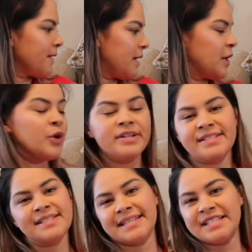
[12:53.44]
I don't know, it's
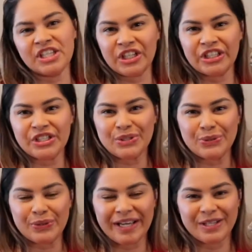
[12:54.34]
just easier
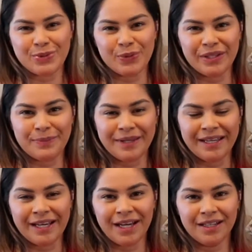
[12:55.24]
to, I guess, really
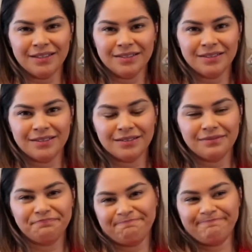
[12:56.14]
be,
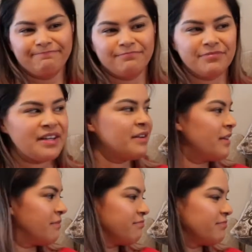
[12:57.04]

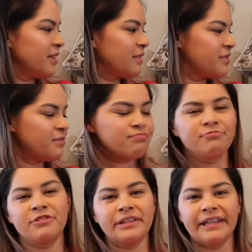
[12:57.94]
you know, to
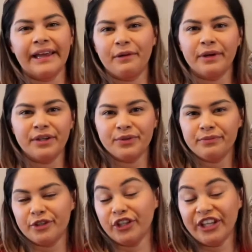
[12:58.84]
really like what
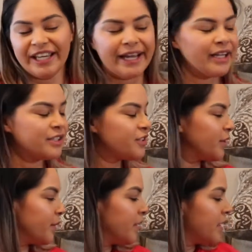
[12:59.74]
you're looking at.
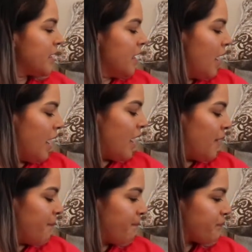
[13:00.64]
So
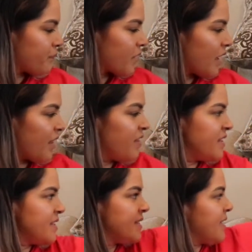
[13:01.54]

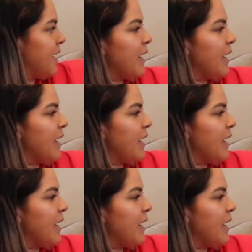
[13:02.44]
this is it.